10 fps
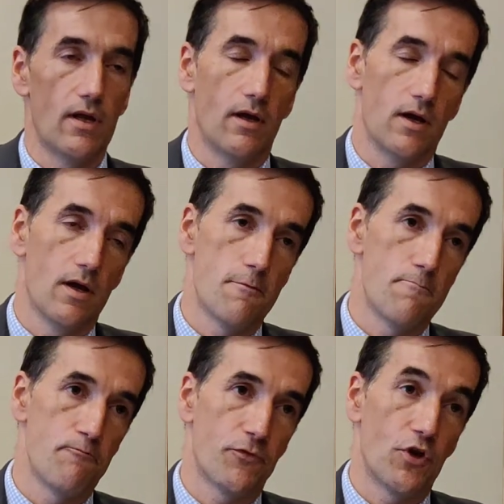
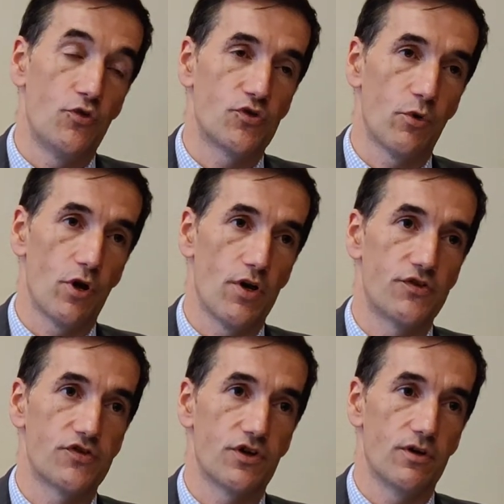um, new
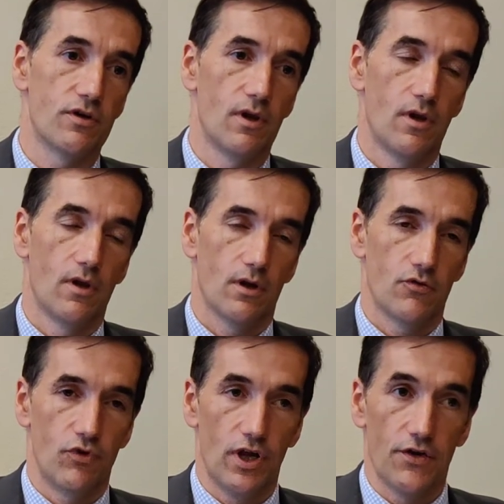suppliers can
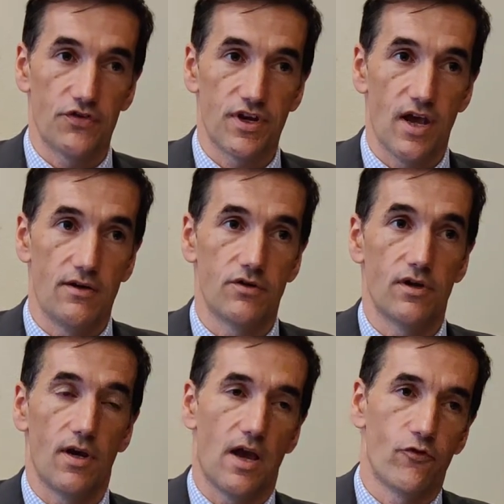can really understand
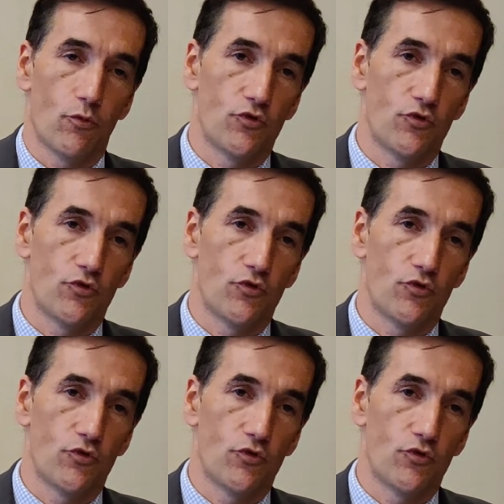and, and, have an